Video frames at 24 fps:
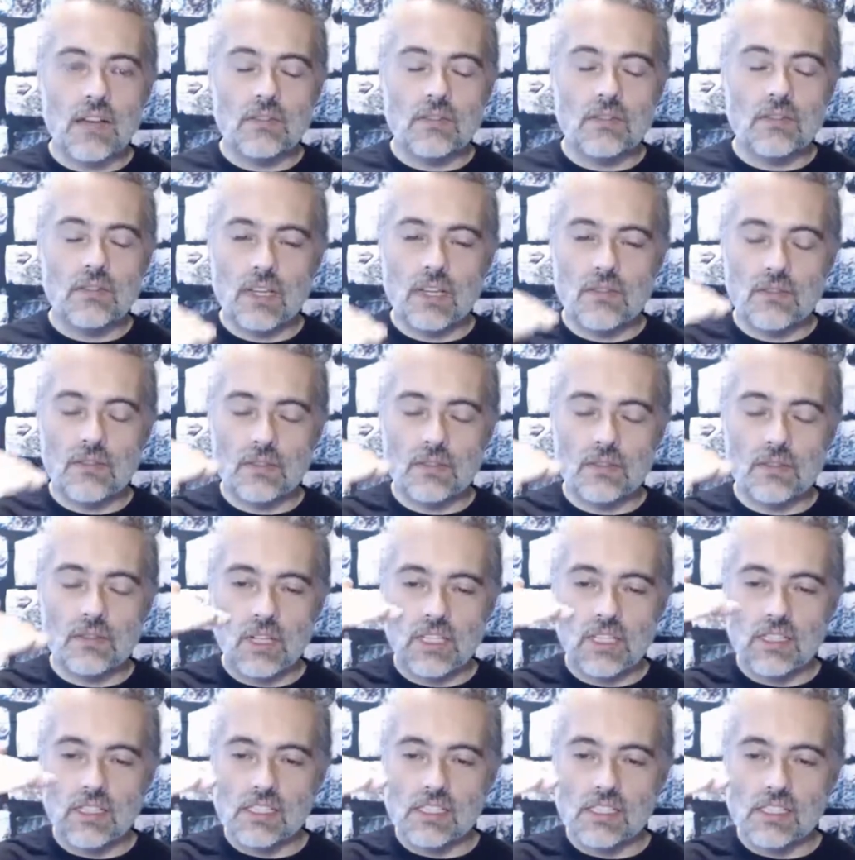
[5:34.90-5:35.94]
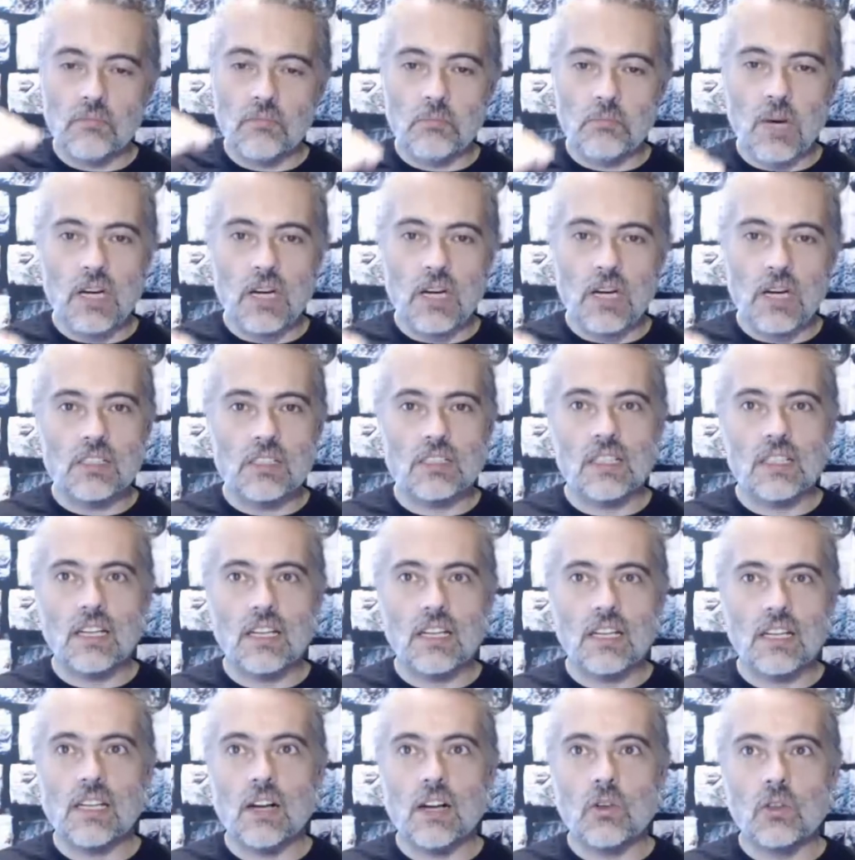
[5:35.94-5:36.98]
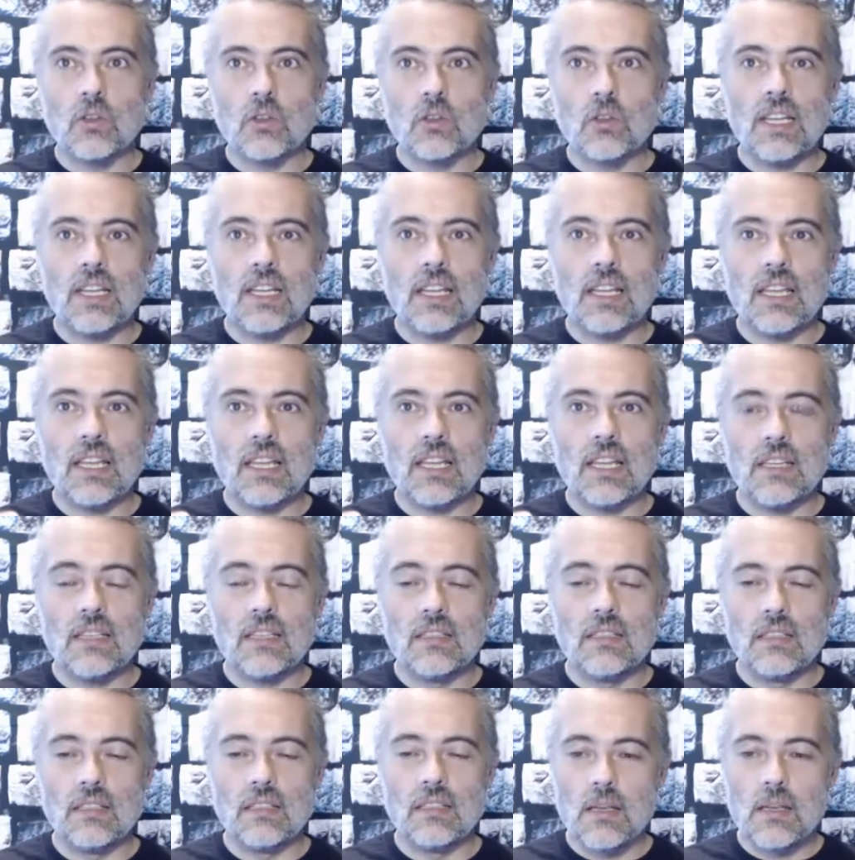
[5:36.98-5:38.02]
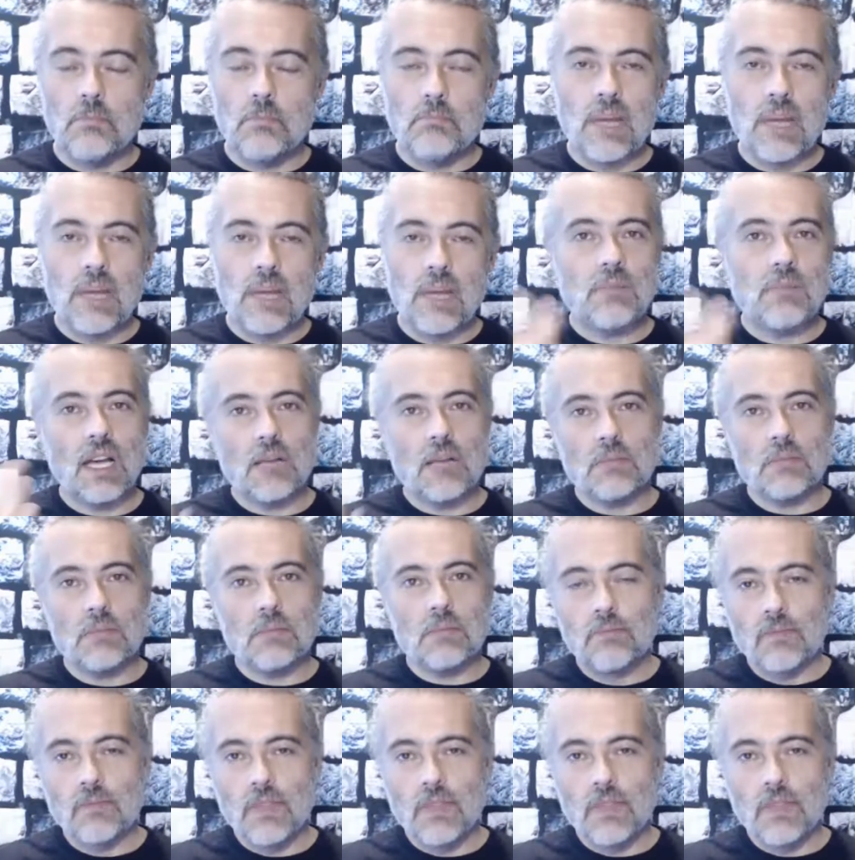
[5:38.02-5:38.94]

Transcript: after I've created a set of marker slides, I'll create a mind map,